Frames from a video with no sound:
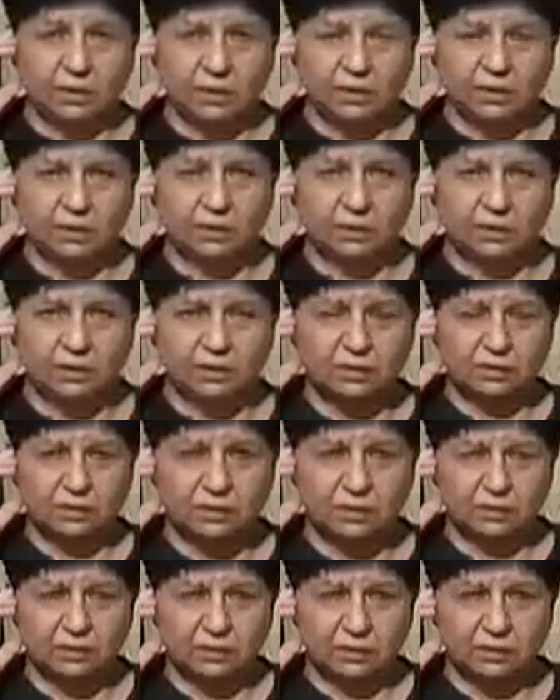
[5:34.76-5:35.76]

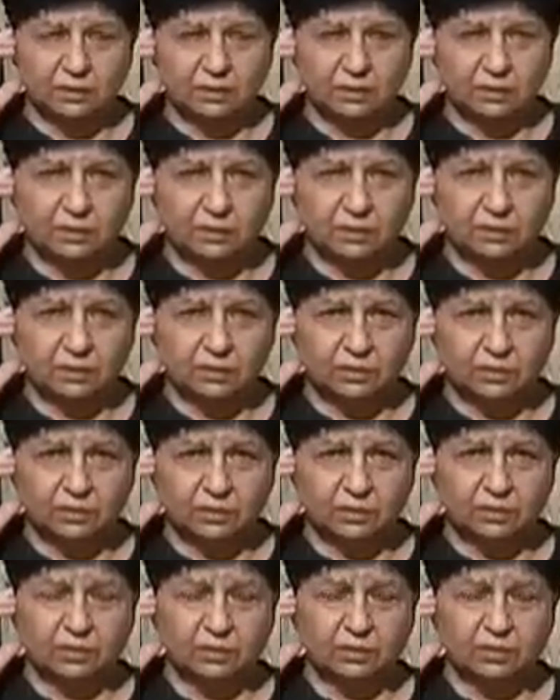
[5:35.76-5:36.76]

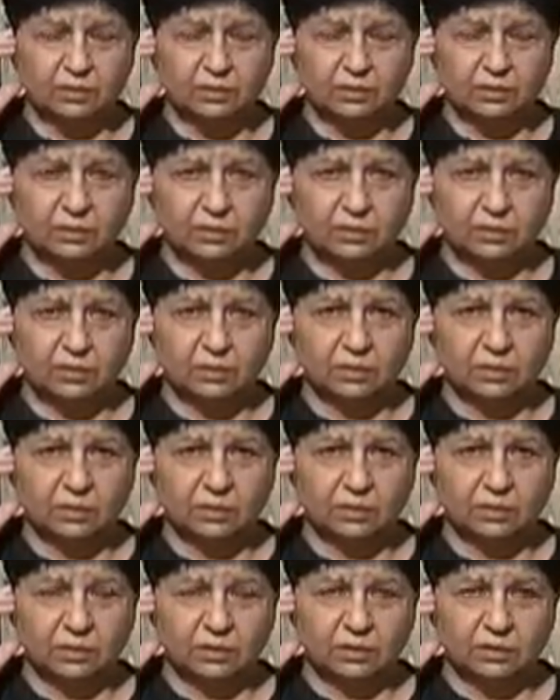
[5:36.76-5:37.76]

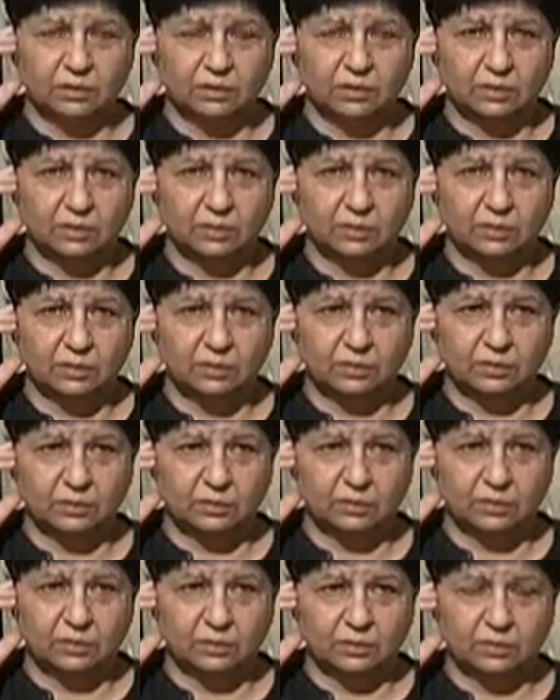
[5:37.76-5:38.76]

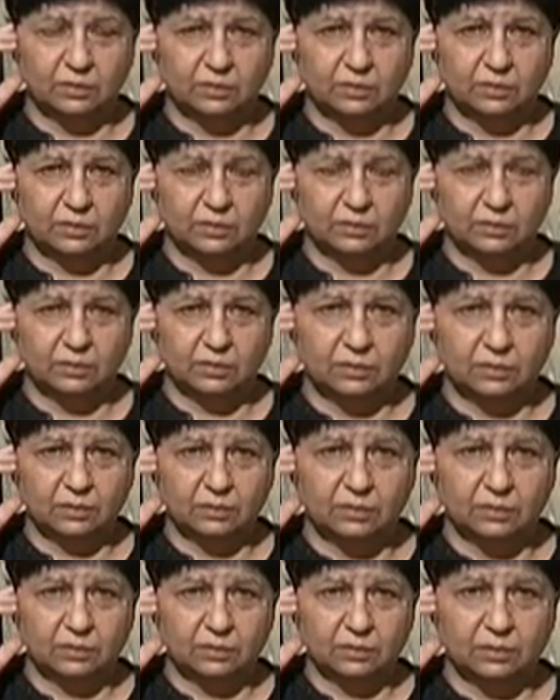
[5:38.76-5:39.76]

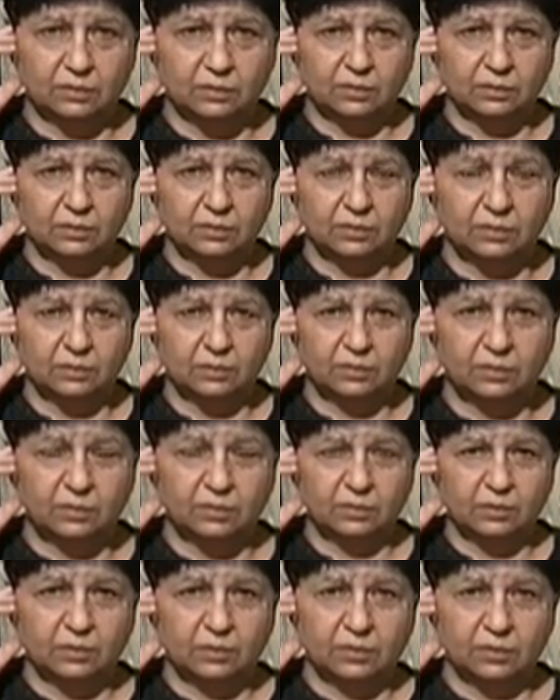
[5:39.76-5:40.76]

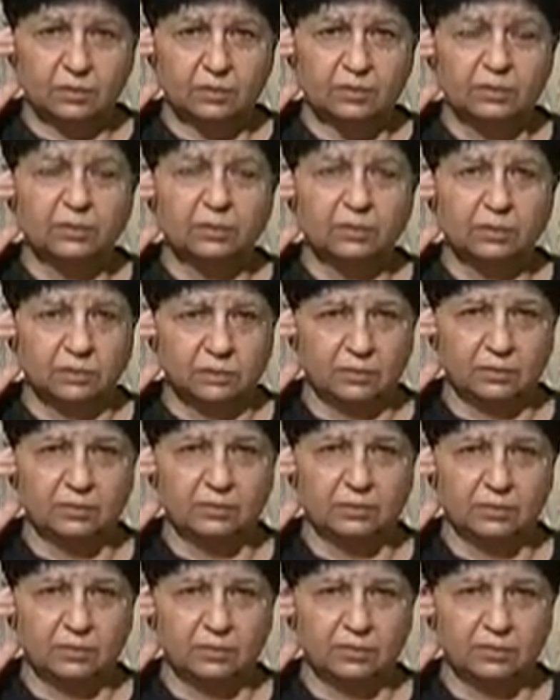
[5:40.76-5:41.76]

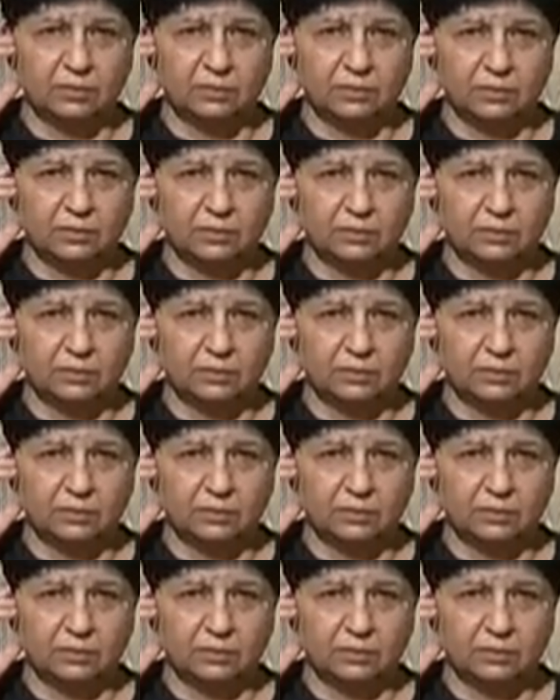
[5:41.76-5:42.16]
The person shown says nothing.